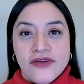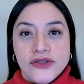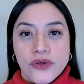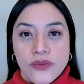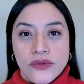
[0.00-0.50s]

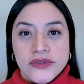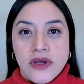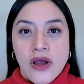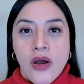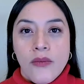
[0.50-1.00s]
years old,
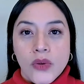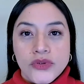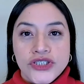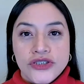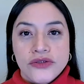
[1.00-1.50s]

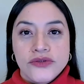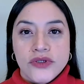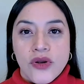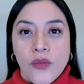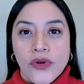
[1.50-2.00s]
most
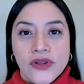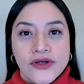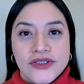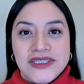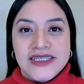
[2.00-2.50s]
children will
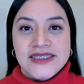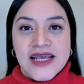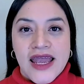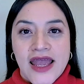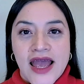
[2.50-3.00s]
learn to
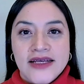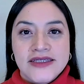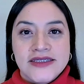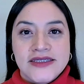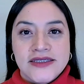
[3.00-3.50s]
say
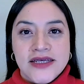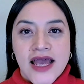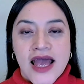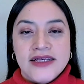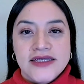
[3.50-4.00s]
S
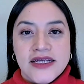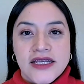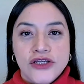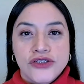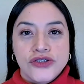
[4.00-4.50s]
as
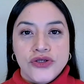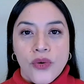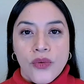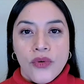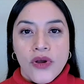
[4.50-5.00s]
in
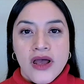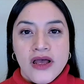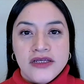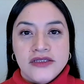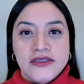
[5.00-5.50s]
so,
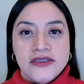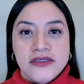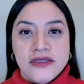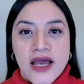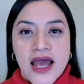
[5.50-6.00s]

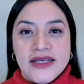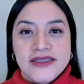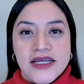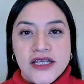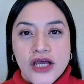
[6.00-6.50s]
Z as
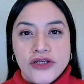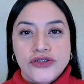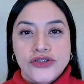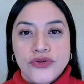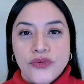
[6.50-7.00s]
in
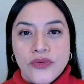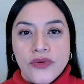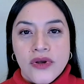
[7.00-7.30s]
zoo,